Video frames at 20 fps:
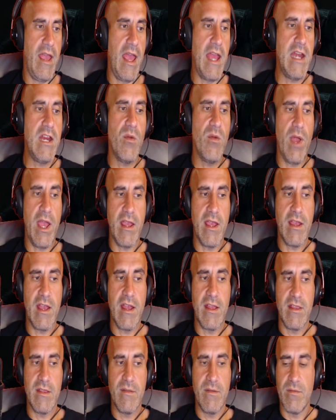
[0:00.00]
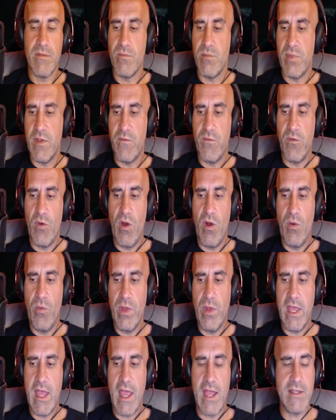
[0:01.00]
Anyway, before
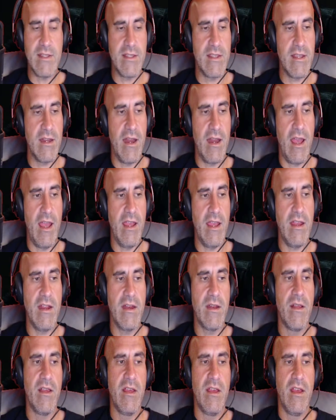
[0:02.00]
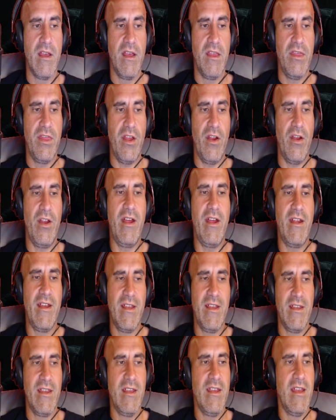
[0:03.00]
we end tonight, there